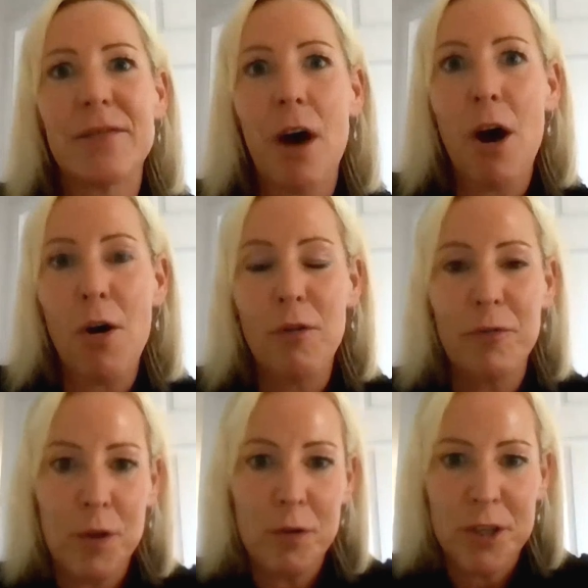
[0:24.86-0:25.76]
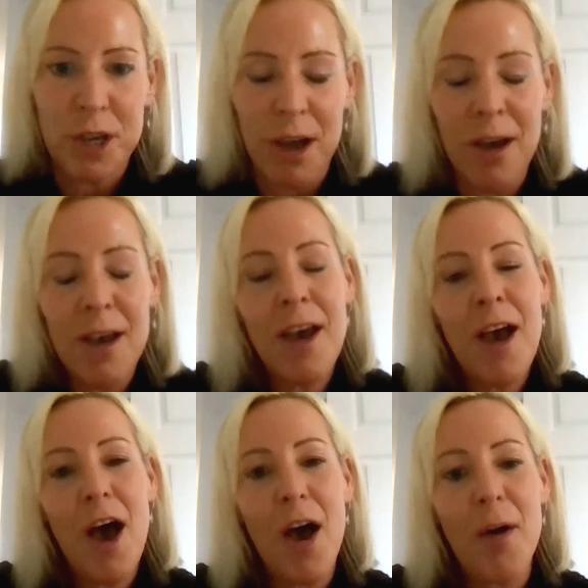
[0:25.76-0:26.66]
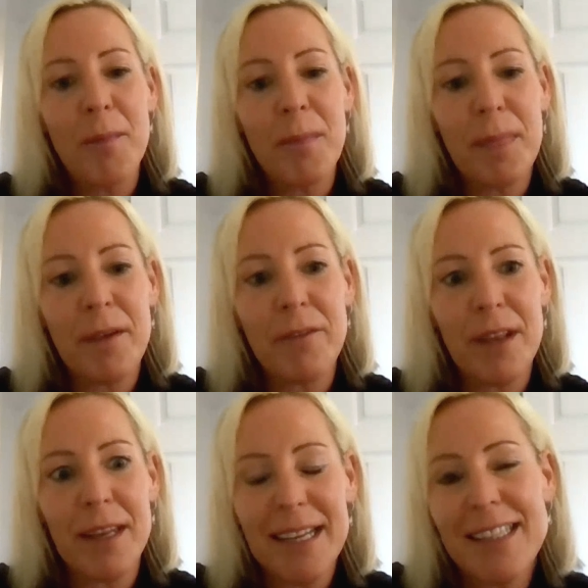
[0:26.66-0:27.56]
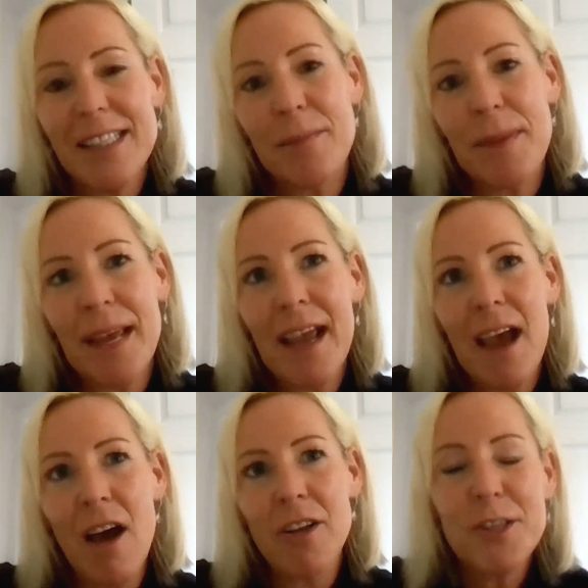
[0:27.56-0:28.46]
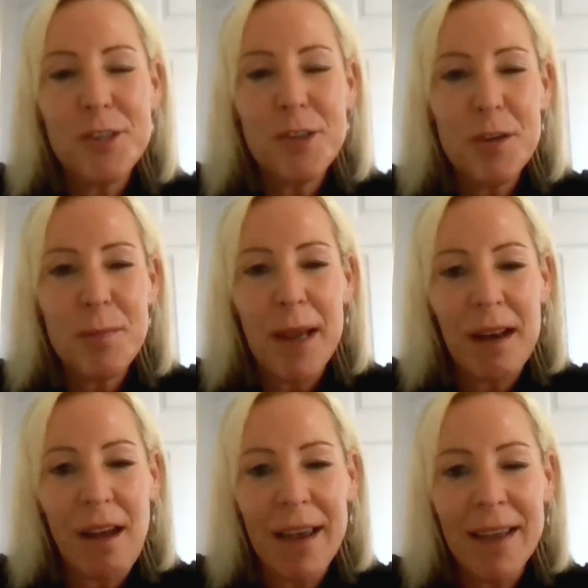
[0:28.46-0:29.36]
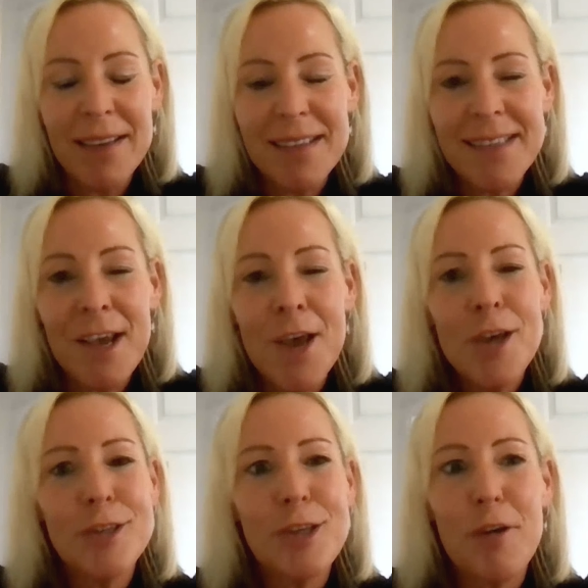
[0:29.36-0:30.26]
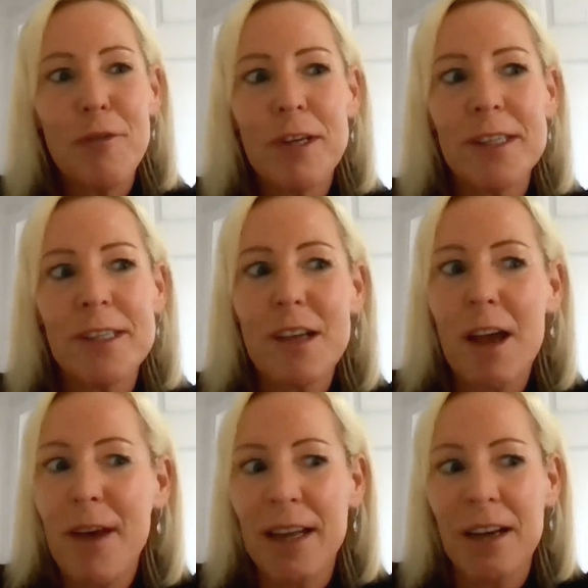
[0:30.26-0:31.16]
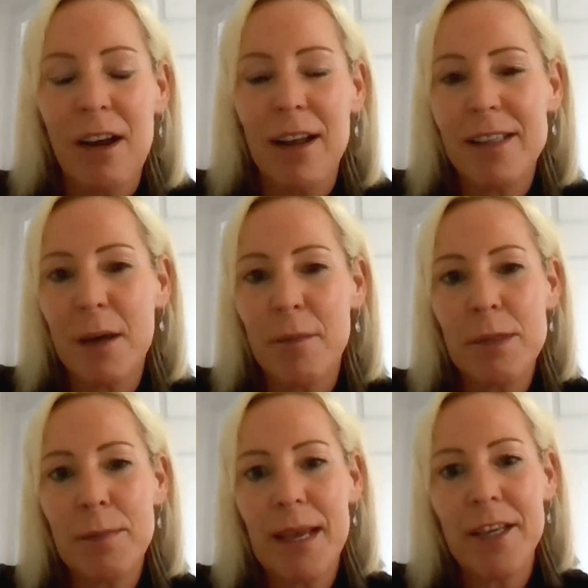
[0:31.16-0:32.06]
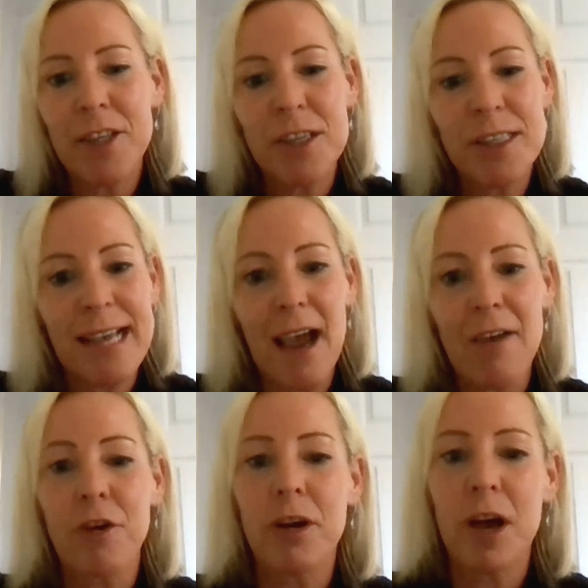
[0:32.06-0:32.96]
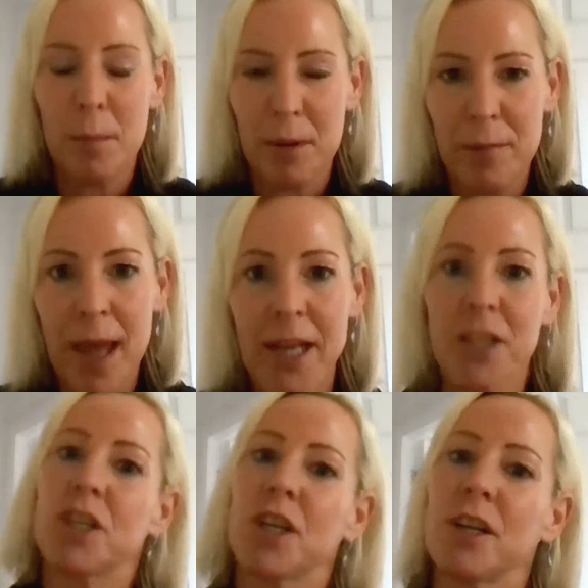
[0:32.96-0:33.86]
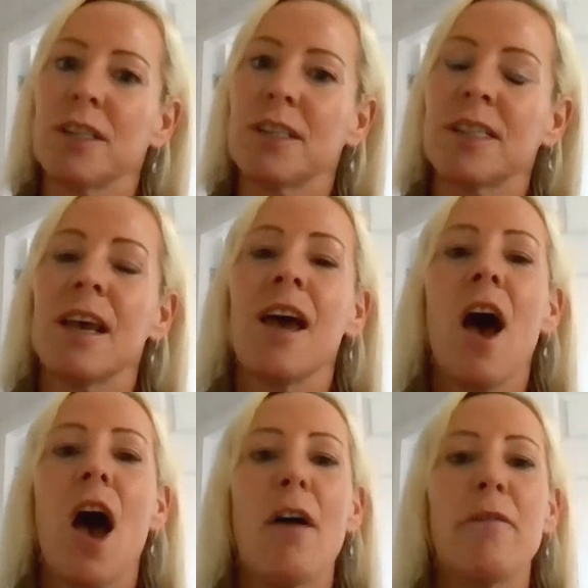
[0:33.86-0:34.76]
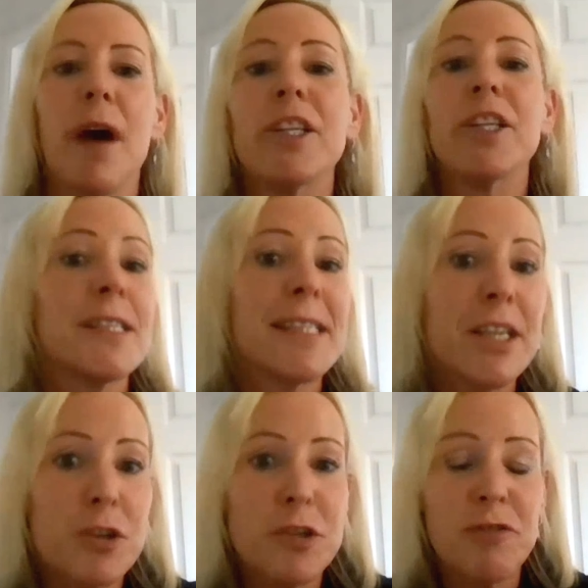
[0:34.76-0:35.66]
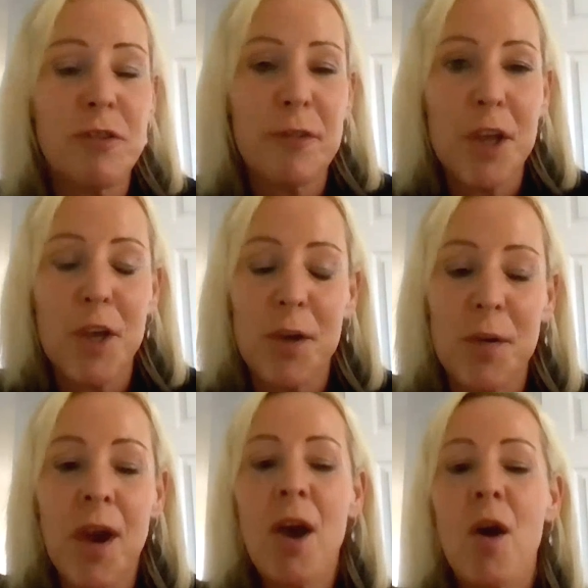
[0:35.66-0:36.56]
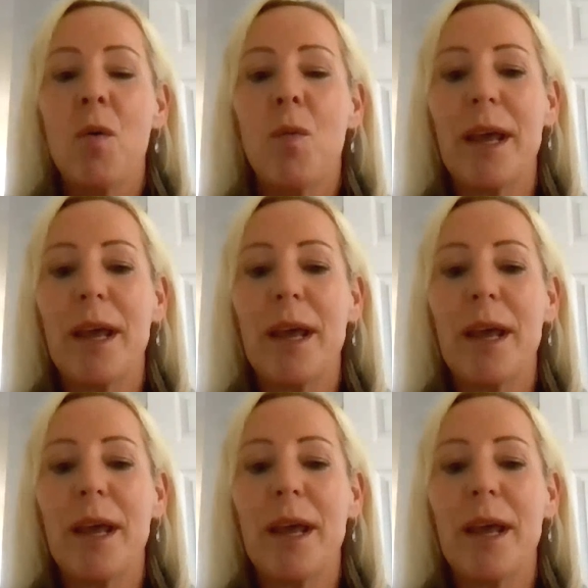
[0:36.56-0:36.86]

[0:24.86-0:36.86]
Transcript: It's the whole future that needs to be understood by clients. So, for instance, I've had clients come to me and just say, I've got a couple of pensions that I just need you to review,